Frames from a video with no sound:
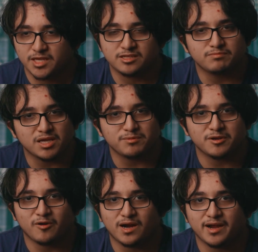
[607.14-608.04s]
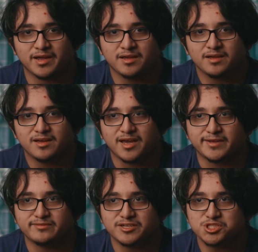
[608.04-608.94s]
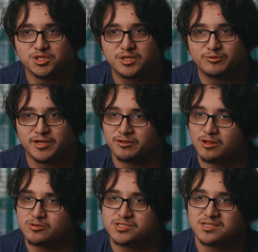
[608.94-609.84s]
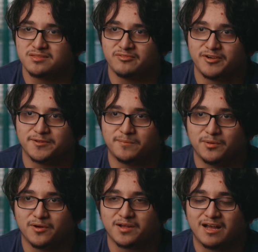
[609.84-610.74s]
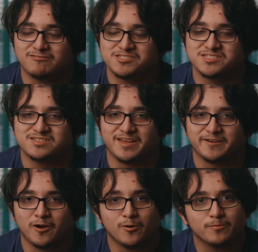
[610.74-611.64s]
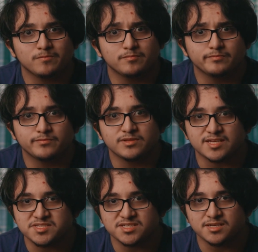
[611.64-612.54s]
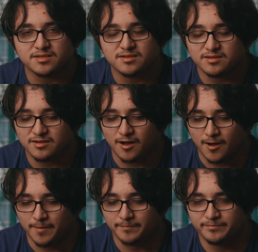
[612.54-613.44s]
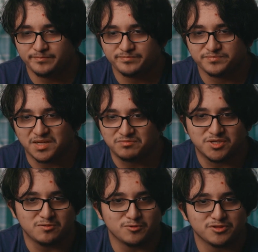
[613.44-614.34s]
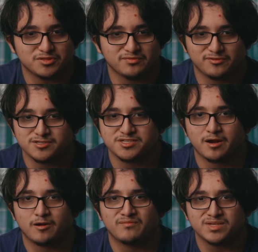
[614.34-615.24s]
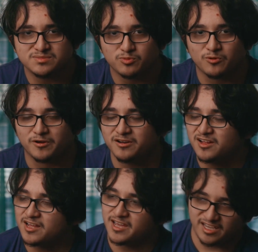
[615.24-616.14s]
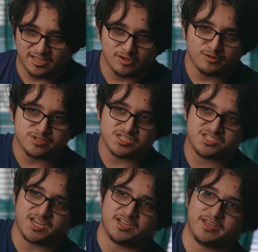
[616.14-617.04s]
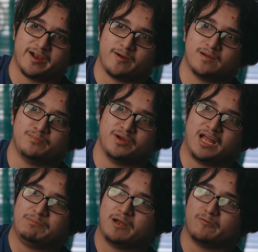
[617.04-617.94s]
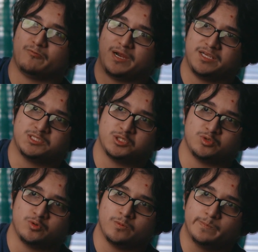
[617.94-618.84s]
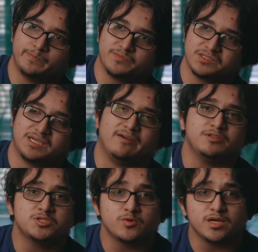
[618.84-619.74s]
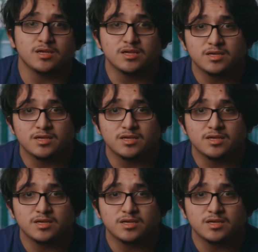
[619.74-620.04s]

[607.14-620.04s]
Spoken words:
It did make me cry, and eventually when I closed the final book, I was just like, oh, that's it. I'm done with the first era of Mistborn, and I know there's a second era, but I'm not ready to dive into it.